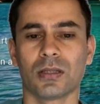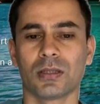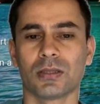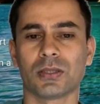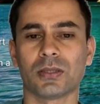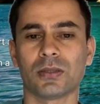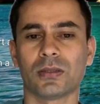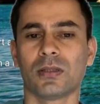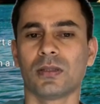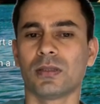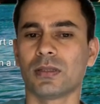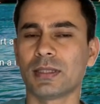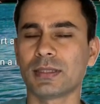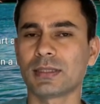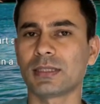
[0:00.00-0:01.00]
So
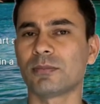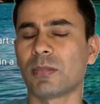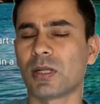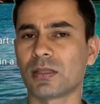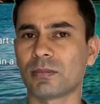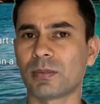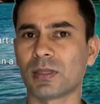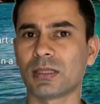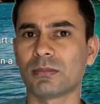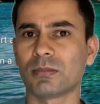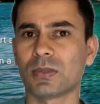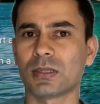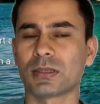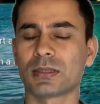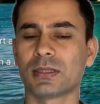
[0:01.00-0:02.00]
this is multiple
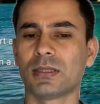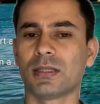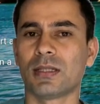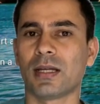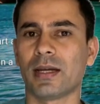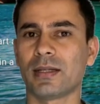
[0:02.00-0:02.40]
inbox. I